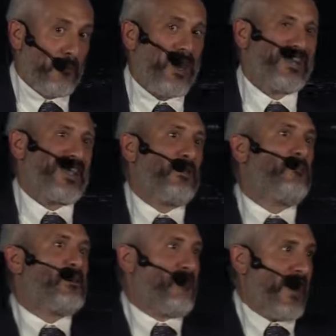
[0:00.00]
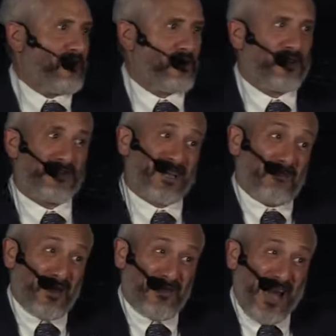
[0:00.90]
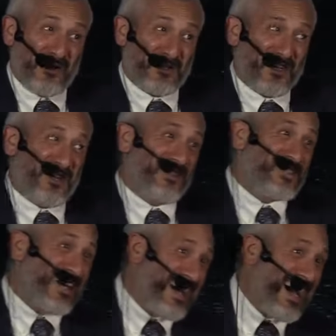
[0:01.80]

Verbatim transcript: But can it be 500 years? Can it be 1,000 years?